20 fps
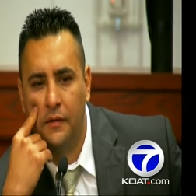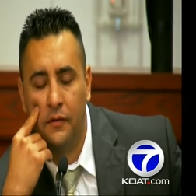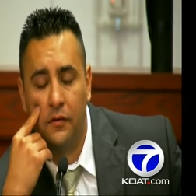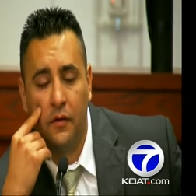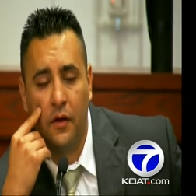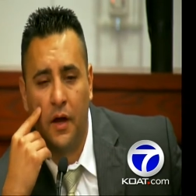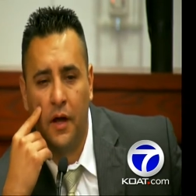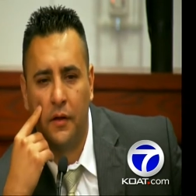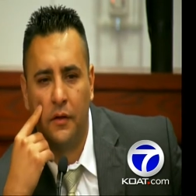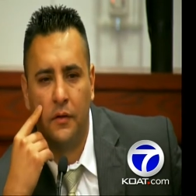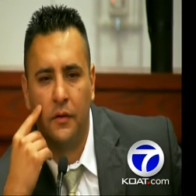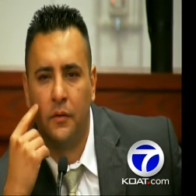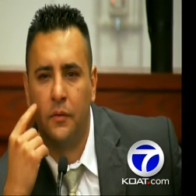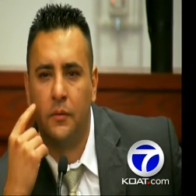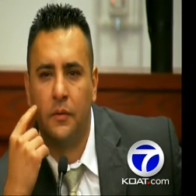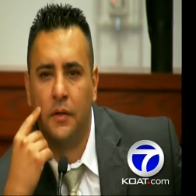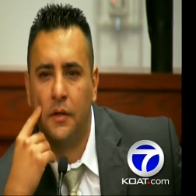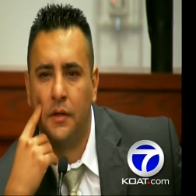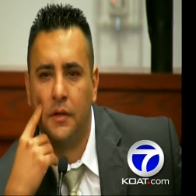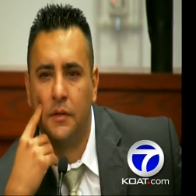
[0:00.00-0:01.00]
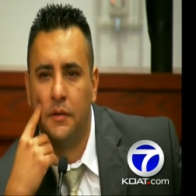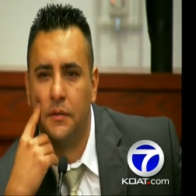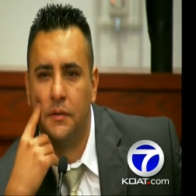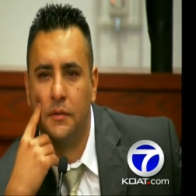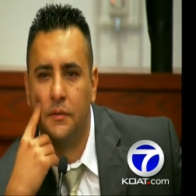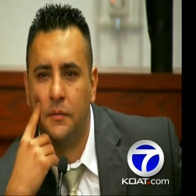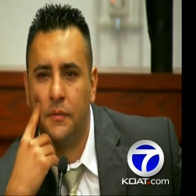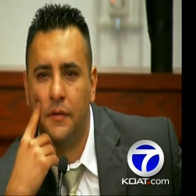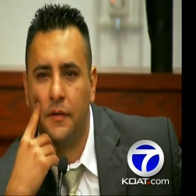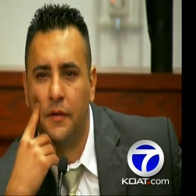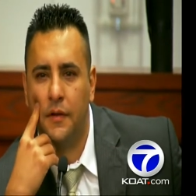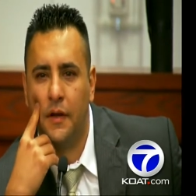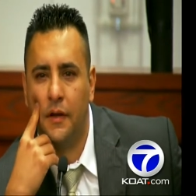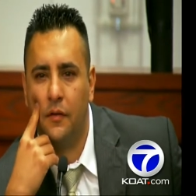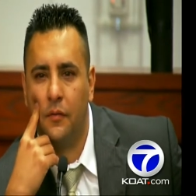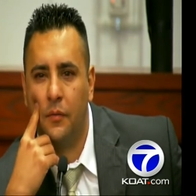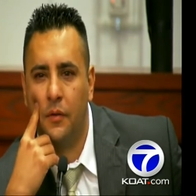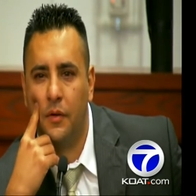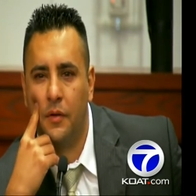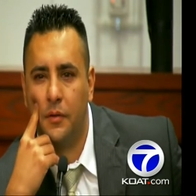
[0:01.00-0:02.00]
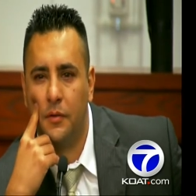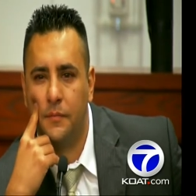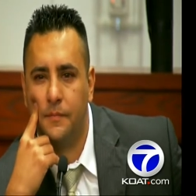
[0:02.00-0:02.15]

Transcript: So I don't know uh, what okay. the dates were.